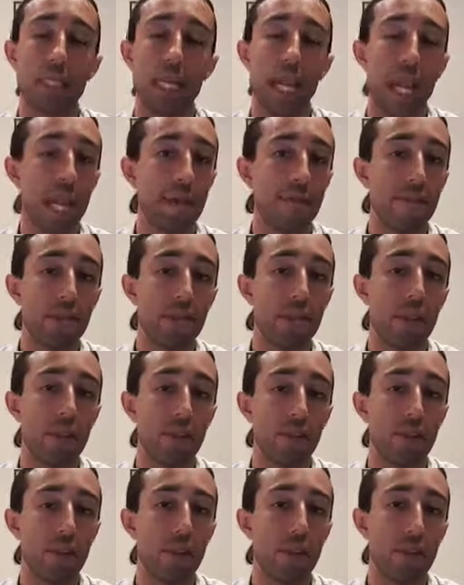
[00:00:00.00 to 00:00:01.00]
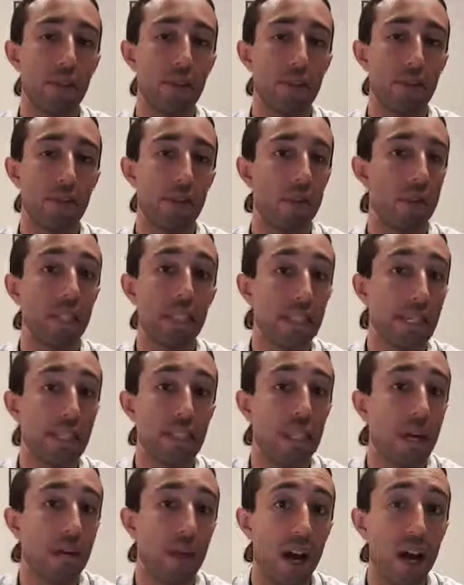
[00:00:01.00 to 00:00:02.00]
every time you go to a doctor, at least any
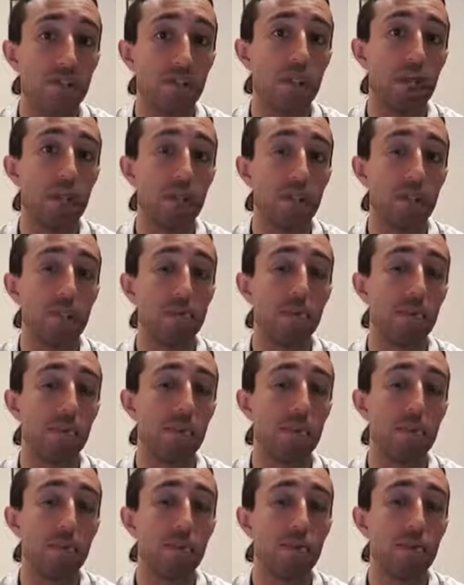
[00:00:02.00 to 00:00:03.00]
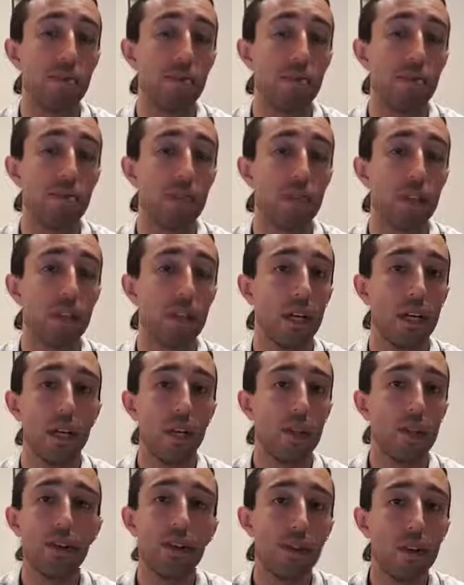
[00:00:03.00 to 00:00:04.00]
time I've ever been to a GP surgery,
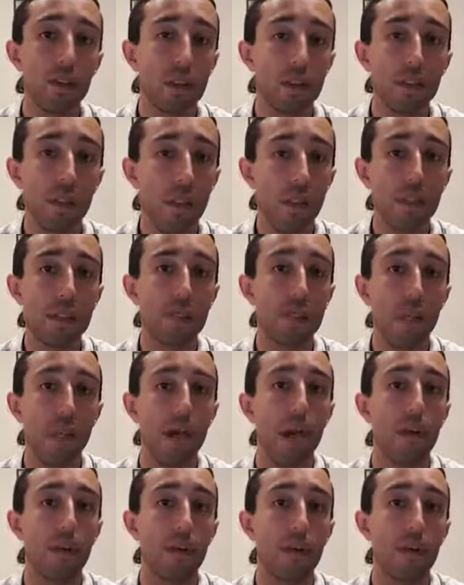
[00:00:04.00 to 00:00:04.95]
you're not the only person there.